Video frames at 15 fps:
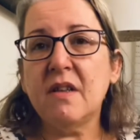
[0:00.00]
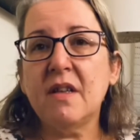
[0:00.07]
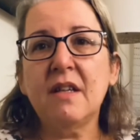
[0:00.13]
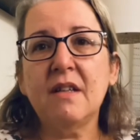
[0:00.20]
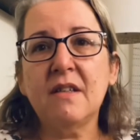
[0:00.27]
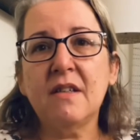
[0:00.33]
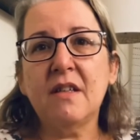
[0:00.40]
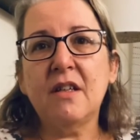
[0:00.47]

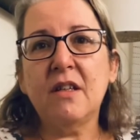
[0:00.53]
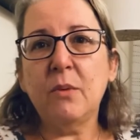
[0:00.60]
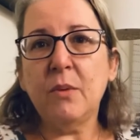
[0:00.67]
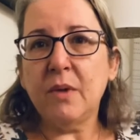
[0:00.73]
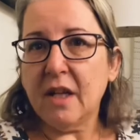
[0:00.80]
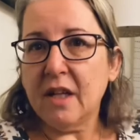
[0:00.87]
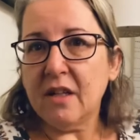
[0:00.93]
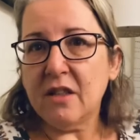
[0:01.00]
things that you
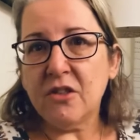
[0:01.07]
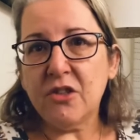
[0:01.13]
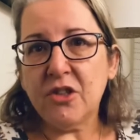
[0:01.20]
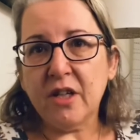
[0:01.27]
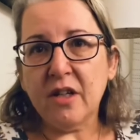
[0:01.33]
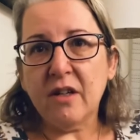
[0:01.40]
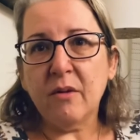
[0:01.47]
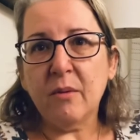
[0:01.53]
would like to
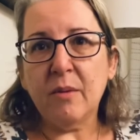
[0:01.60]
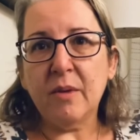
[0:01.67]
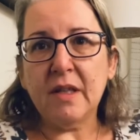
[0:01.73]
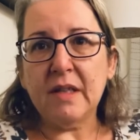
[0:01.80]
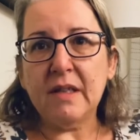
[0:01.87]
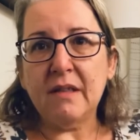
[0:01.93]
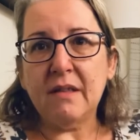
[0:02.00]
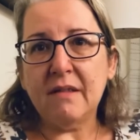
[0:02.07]
share with
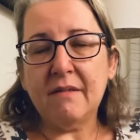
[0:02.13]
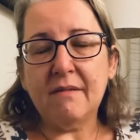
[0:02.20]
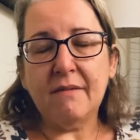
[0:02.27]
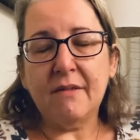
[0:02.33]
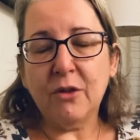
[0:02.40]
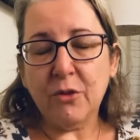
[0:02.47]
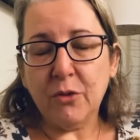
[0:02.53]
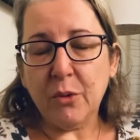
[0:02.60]

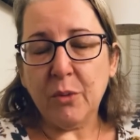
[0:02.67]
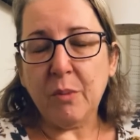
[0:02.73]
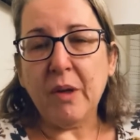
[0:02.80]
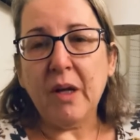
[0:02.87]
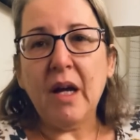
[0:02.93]
the group,